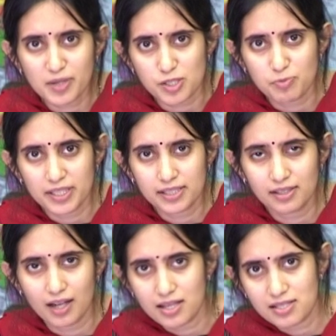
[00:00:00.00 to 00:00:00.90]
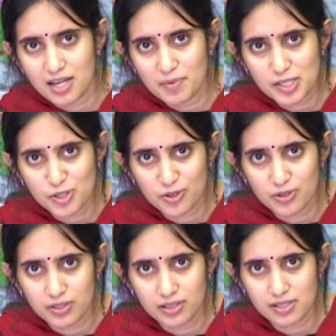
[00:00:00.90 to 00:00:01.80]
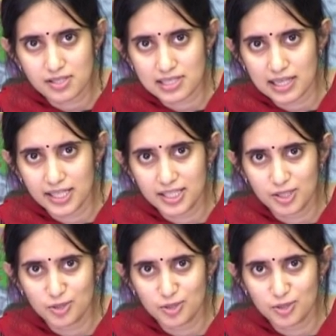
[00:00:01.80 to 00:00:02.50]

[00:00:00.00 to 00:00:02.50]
much, but the last time I showed this slide